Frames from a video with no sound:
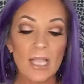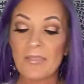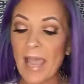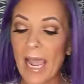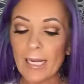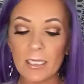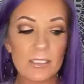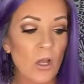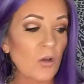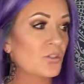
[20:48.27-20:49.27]
that
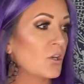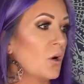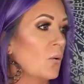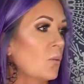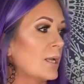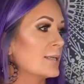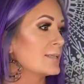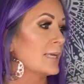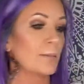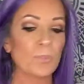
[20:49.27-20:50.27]
is also what a
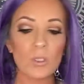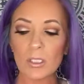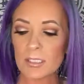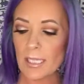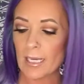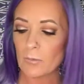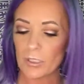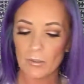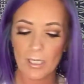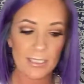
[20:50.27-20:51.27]
sample looks like,
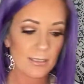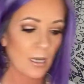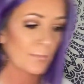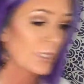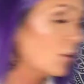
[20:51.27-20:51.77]
what you guys saw me